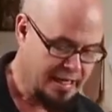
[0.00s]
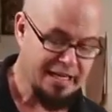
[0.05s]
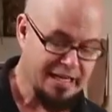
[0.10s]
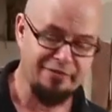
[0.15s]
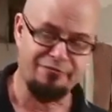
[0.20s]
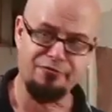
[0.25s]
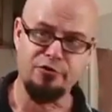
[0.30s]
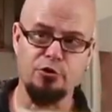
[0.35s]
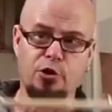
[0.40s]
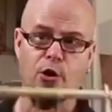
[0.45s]

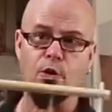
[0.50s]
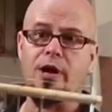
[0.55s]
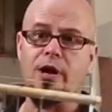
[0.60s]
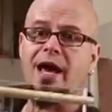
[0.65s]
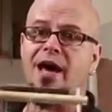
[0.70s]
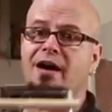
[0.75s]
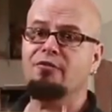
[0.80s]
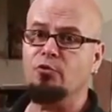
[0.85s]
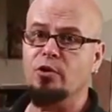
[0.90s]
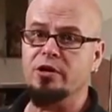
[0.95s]
If you don't
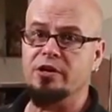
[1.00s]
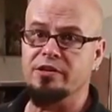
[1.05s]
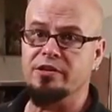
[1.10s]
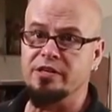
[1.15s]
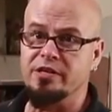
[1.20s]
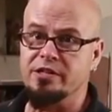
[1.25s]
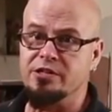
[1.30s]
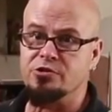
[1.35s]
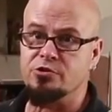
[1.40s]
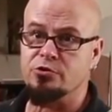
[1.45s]
have one of
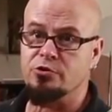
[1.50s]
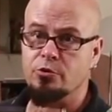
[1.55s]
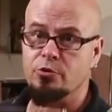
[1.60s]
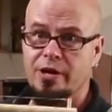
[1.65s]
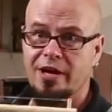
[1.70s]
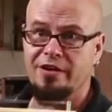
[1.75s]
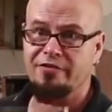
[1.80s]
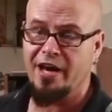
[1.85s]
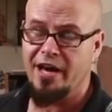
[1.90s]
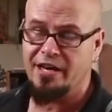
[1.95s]
these or
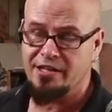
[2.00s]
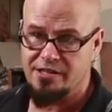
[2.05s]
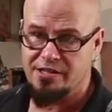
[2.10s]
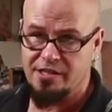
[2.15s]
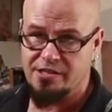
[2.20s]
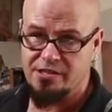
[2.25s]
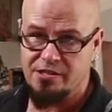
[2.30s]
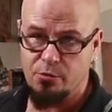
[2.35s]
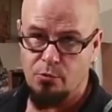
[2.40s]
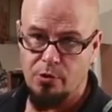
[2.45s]
don't have
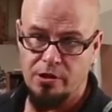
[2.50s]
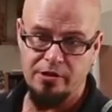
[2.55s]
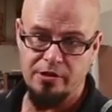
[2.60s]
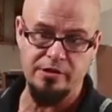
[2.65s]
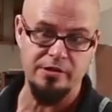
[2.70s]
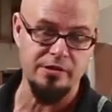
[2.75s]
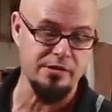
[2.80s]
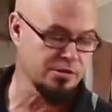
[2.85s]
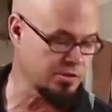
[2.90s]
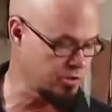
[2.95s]
access to one
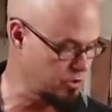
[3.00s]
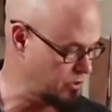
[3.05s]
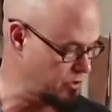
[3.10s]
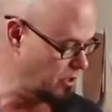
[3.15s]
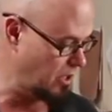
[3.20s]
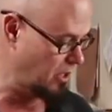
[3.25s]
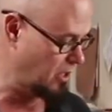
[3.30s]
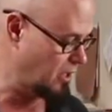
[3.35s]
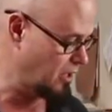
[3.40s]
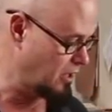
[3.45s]
of these,
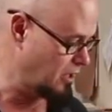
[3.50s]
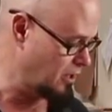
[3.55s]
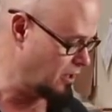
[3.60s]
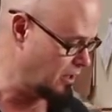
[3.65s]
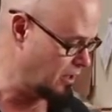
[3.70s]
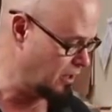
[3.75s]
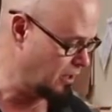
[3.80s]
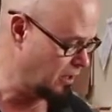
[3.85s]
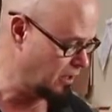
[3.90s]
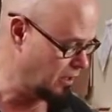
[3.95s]

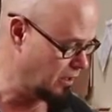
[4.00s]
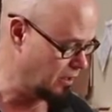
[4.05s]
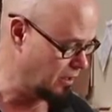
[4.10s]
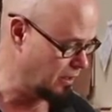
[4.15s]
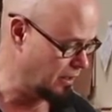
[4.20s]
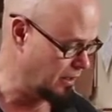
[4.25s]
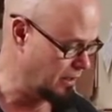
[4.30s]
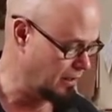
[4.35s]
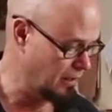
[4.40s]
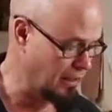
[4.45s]

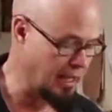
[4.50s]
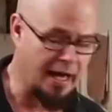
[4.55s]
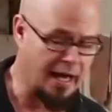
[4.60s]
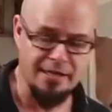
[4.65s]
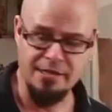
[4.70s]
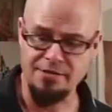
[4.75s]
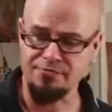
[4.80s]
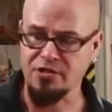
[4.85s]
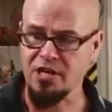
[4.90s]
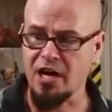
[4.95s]
a
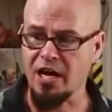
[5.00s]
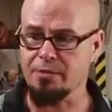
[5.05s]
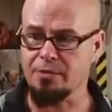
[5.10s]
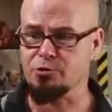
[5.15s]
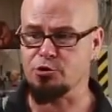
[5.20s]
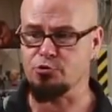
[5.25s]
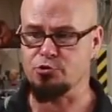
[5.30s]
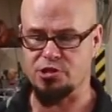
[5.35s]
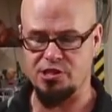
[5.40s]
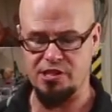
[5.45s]
lot of
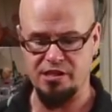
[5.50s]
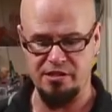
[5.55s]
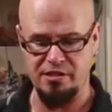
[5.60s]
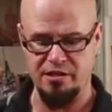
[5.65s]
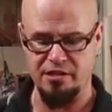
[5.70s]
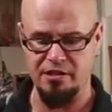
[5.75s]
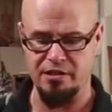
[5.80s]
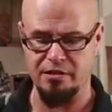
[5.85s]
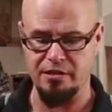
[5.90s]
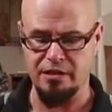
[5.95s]
times you see
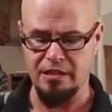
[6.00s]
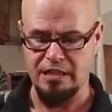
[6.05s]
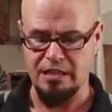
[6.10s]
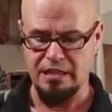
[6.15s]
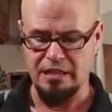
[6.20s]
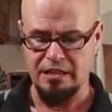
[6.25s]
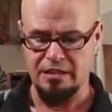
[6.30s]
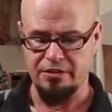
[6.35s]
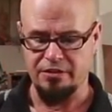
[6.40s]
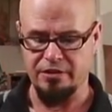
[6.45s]
the
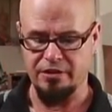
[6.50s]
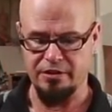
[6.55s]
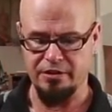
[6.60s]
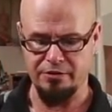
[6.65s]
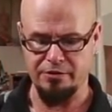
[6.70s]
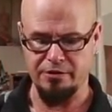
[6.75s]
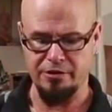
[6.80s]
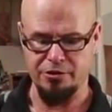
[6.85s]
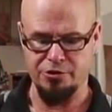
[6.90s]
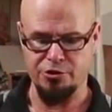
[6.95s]

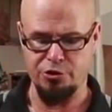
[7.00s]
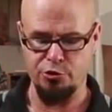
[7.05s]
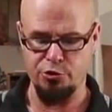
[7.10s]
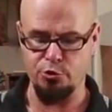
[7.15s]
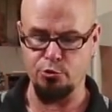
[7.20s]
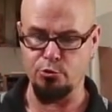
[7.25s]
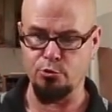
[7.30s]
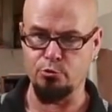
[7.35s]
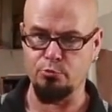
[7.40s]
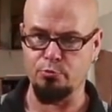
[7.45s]

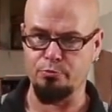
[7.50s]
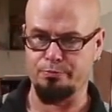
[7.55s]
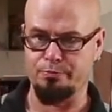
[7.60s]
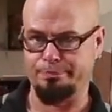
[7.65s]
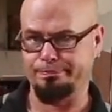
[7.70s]
2